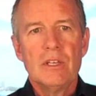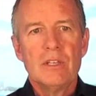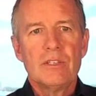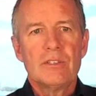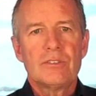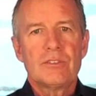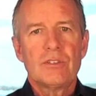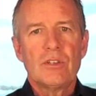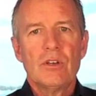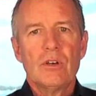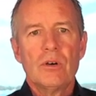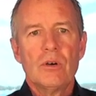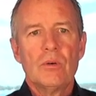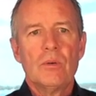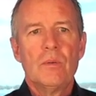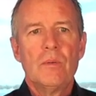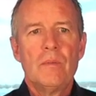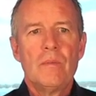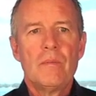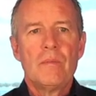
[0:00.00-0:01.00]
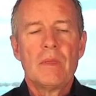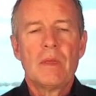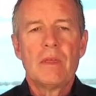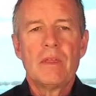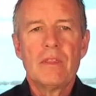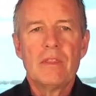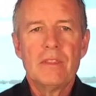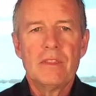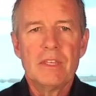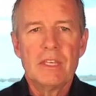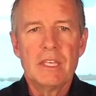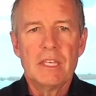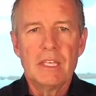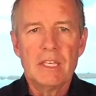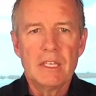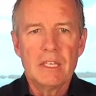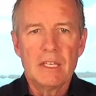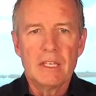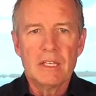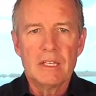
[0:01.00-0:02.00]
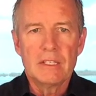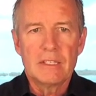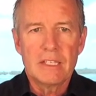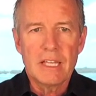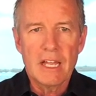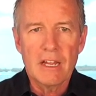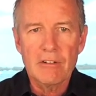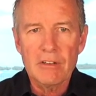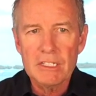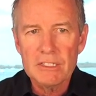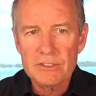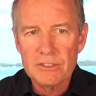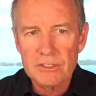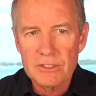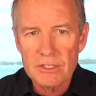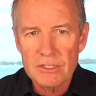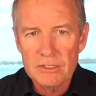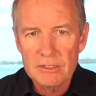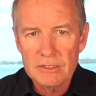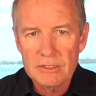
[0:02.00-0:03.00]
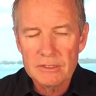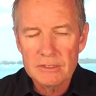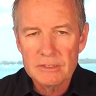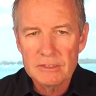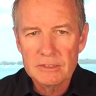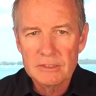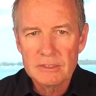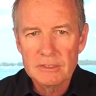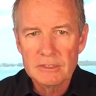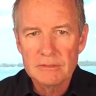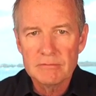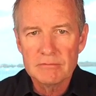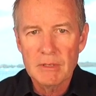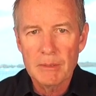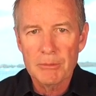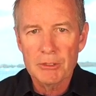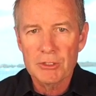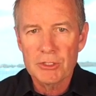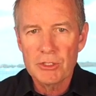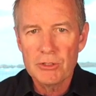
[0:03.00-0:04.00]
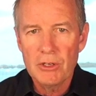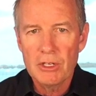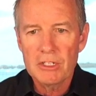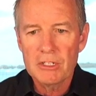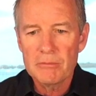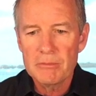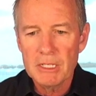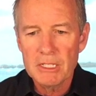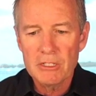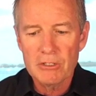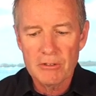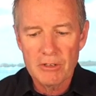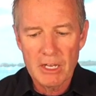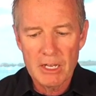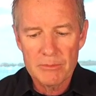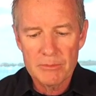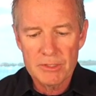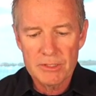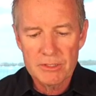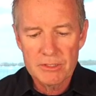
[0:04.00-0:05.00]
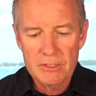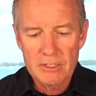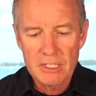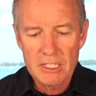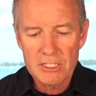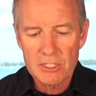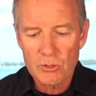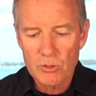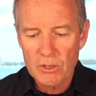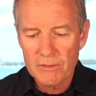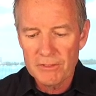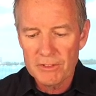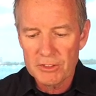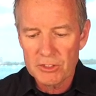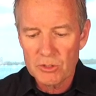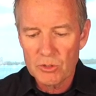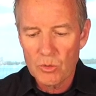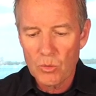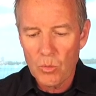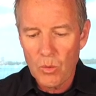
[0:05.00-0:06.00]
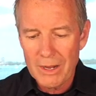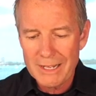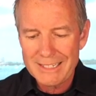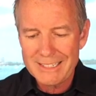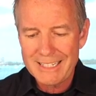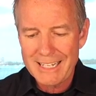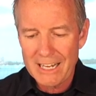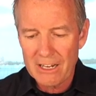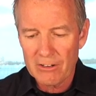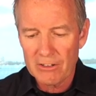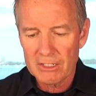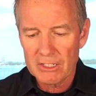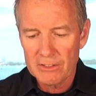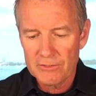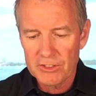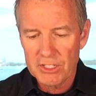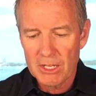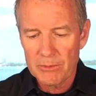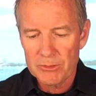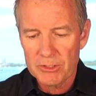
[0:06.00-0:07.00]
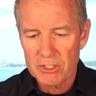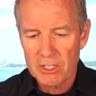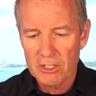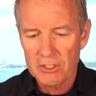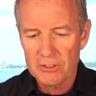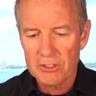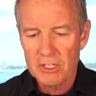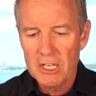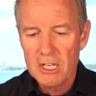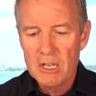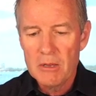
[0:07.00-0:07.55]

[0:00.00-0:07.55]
So the carats, remember 200 milligrams is equivalent to 1 carat of gemstones.